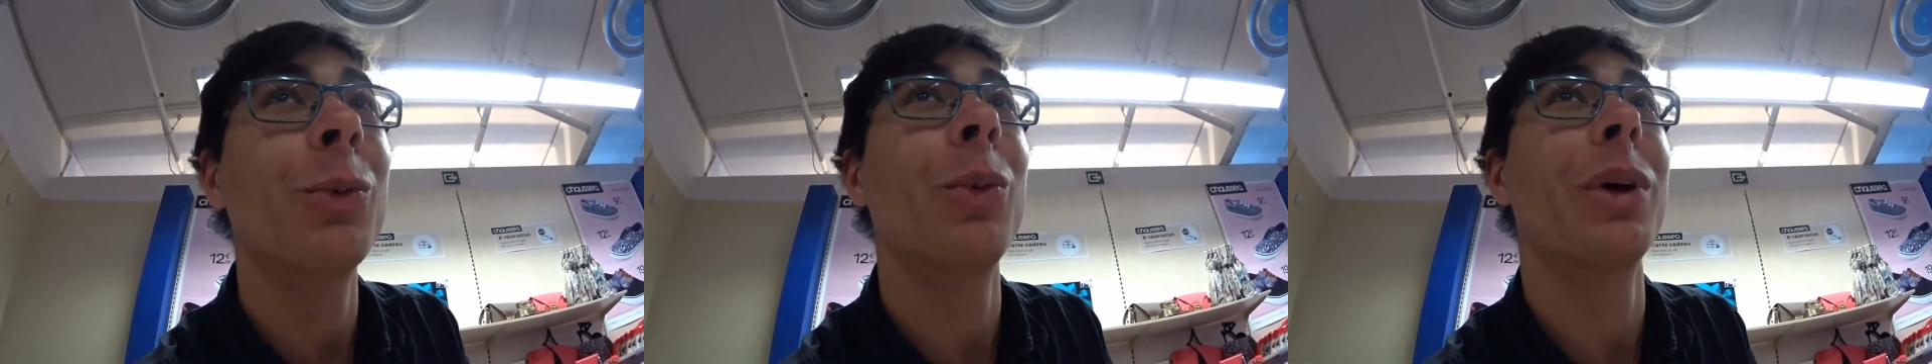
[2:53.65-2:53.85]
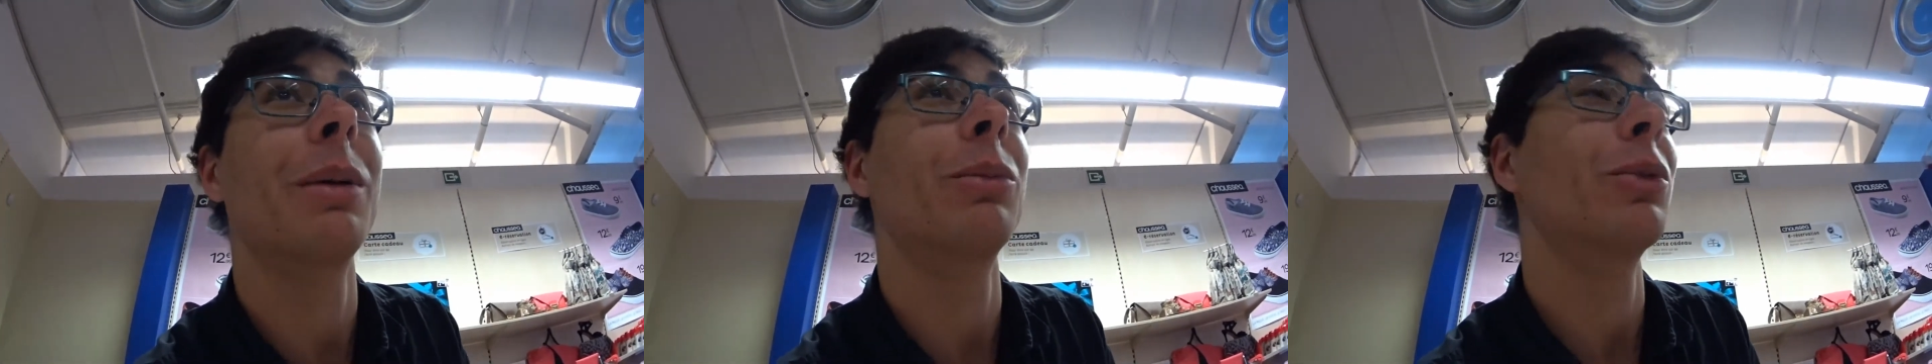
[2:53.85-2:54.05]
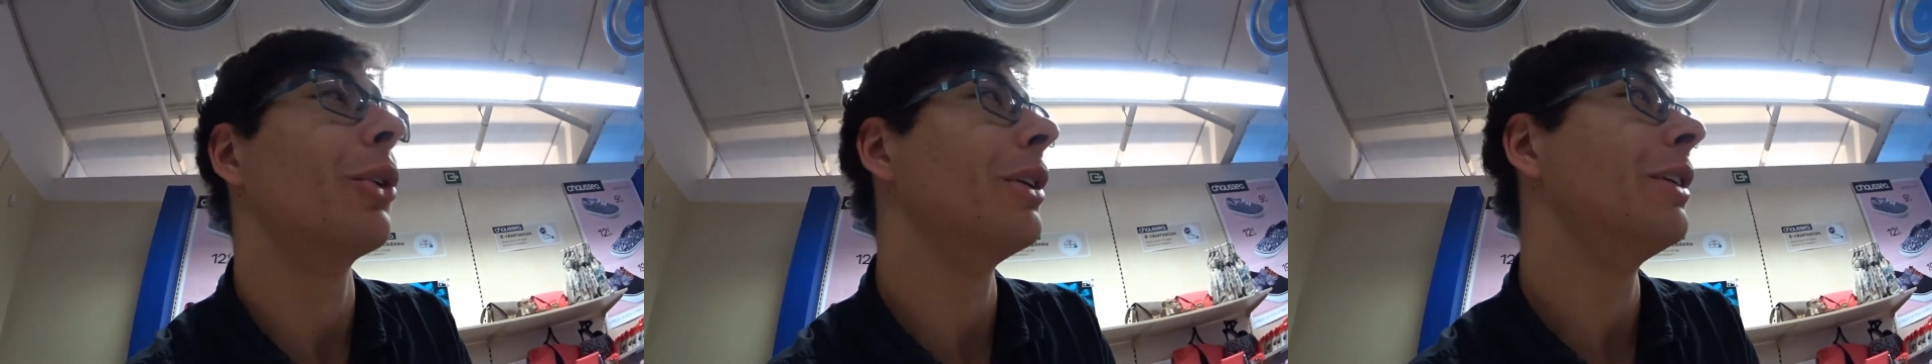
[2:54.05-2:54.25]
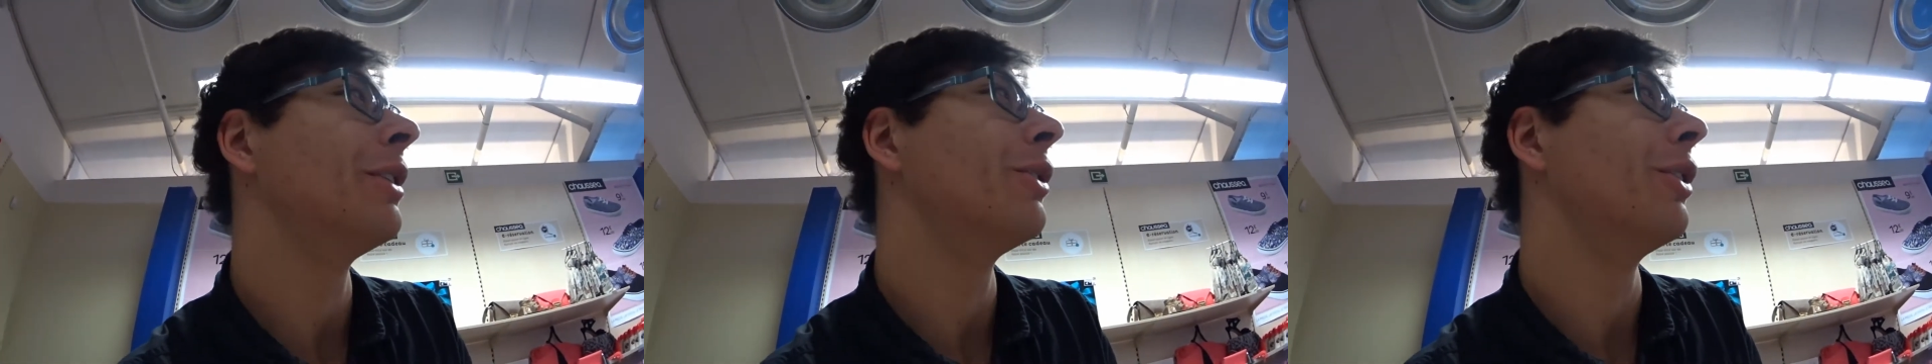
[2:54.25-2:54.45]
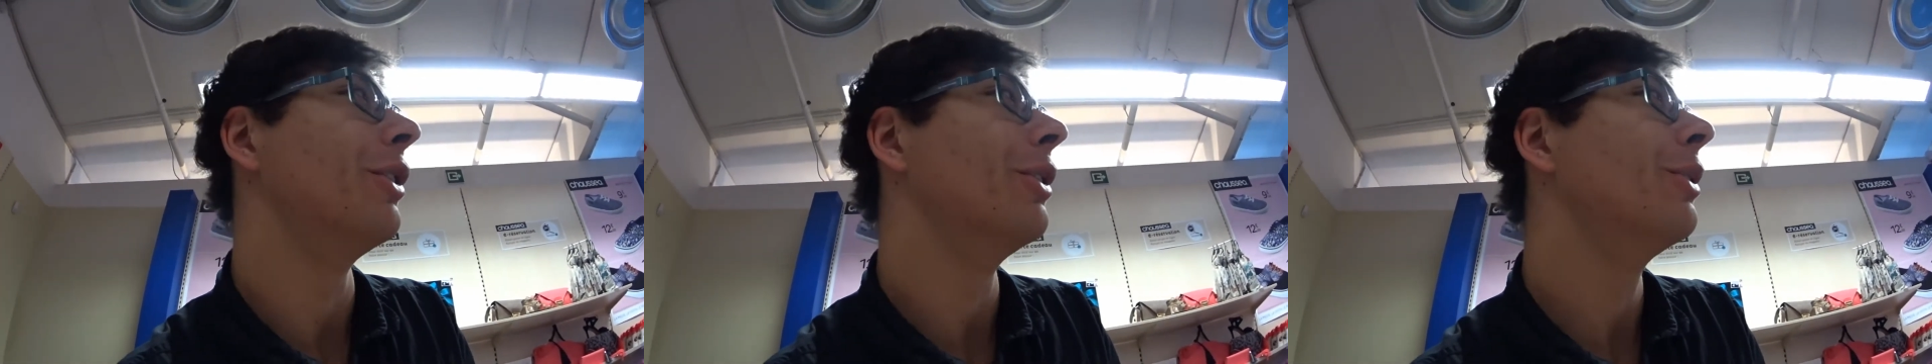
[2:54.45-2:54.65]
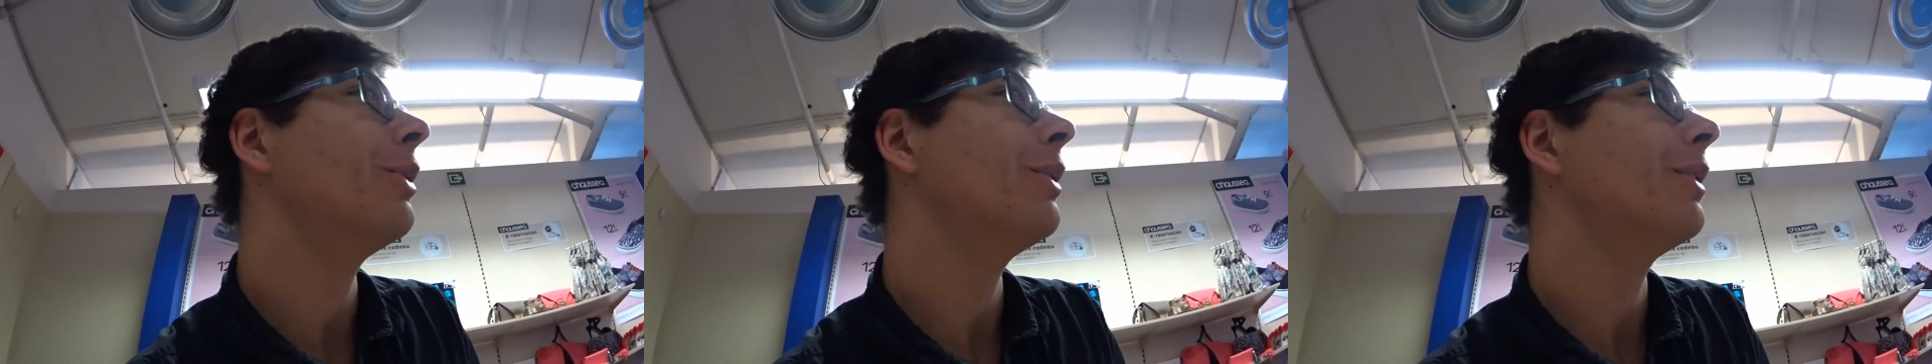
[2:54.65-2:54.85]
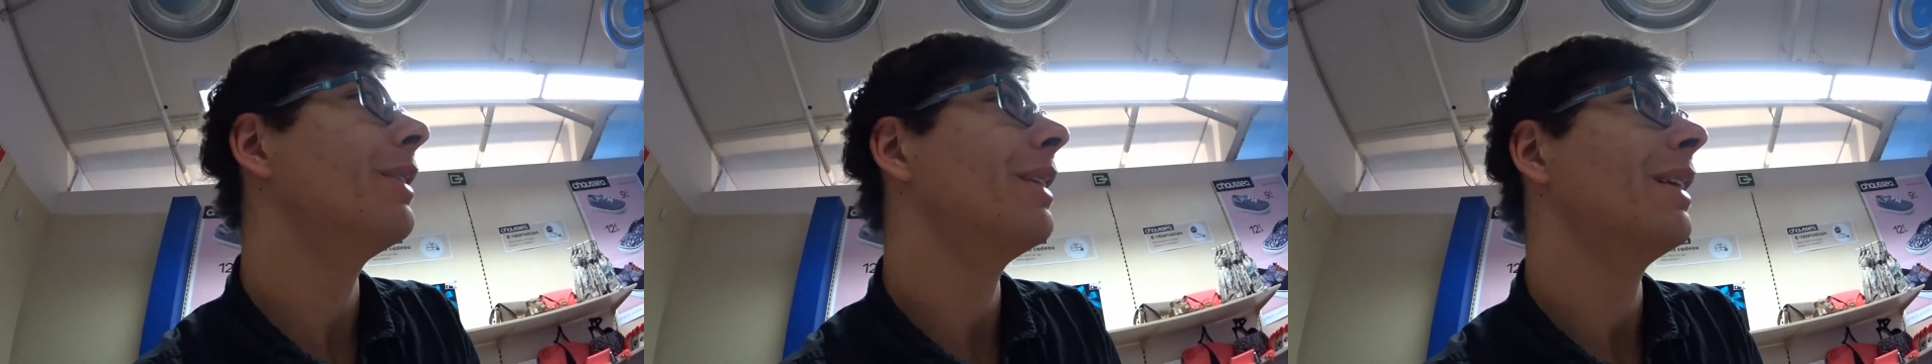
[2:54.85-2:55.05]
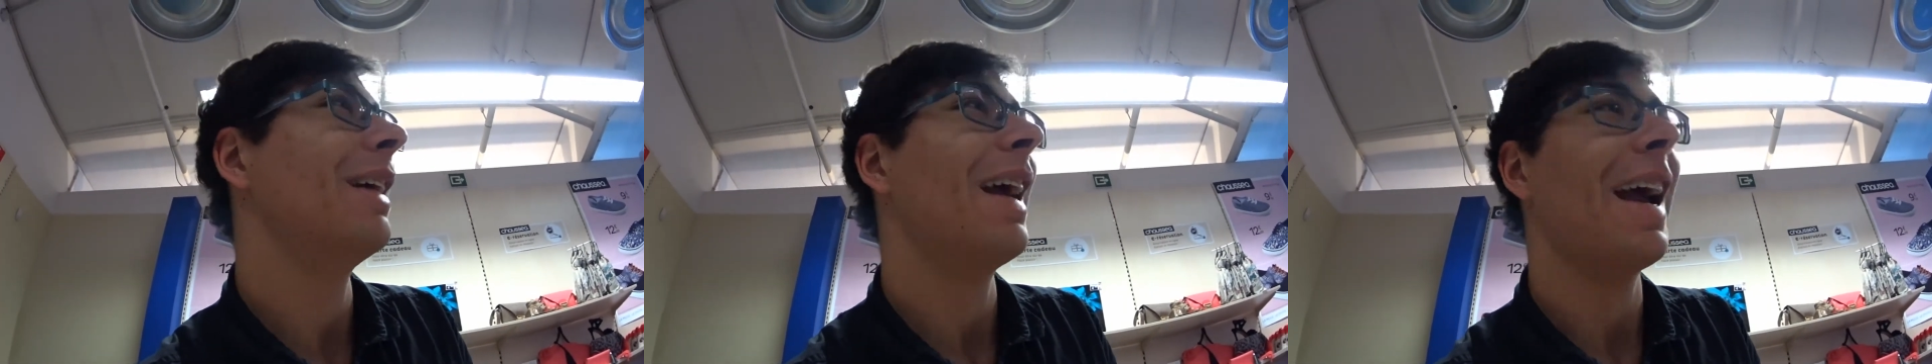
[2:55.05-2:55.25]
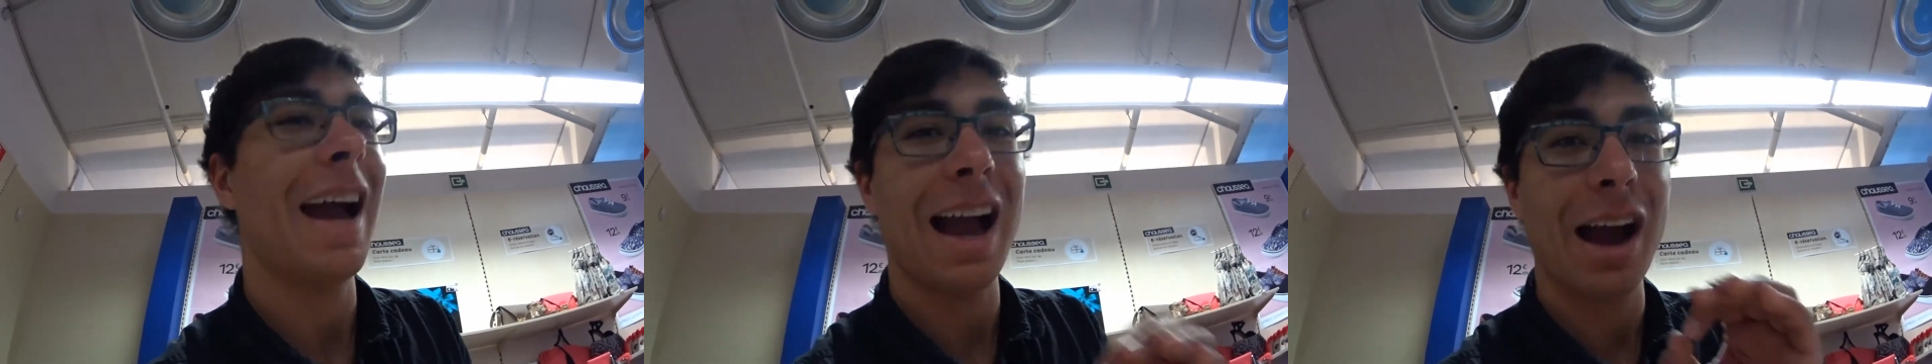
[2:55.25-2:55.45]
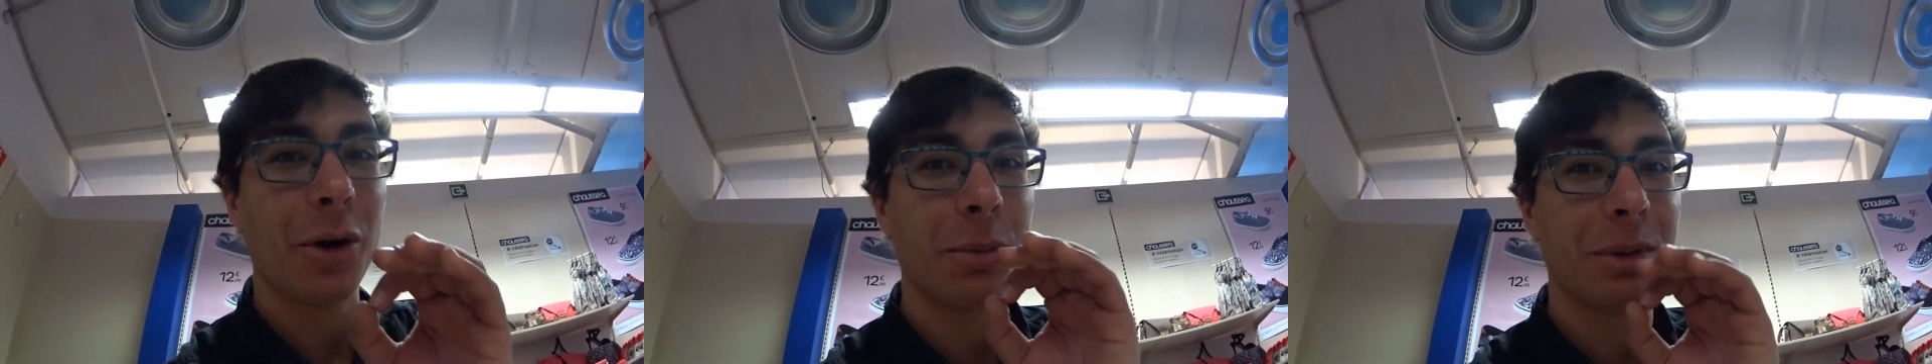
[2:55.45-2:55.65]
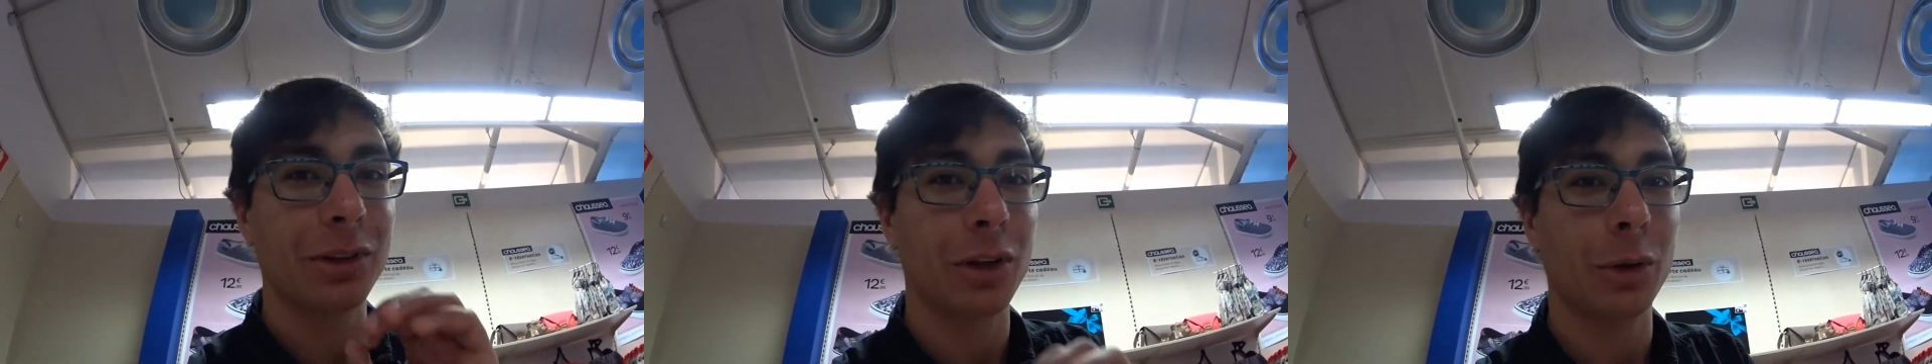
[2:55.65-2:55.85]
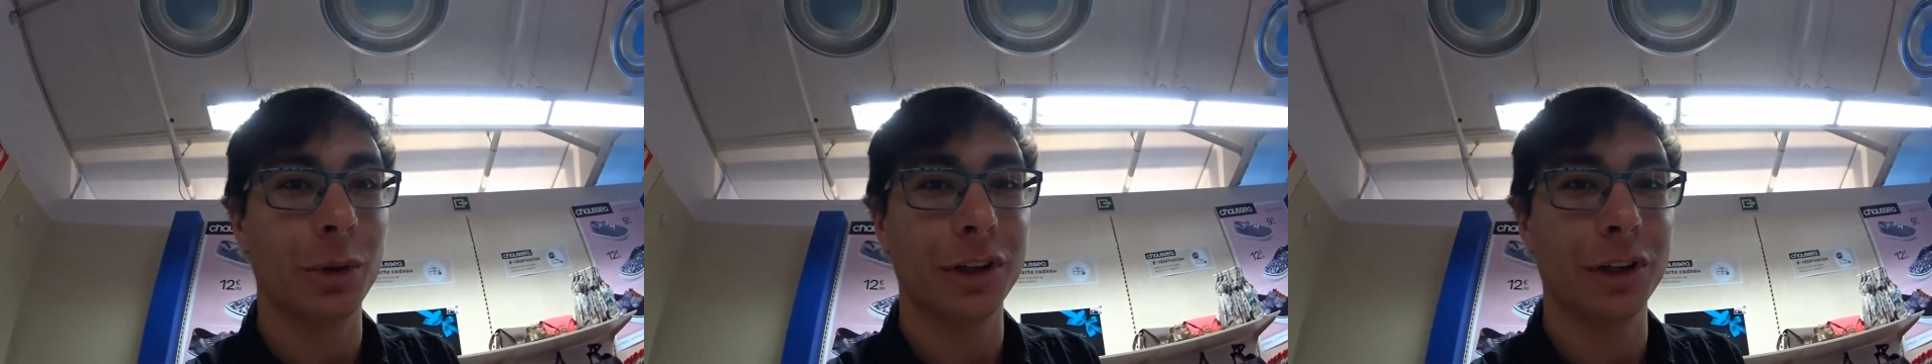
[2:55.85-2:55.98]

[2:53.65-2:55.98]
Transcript: what I'm going to do. I hope it's gonna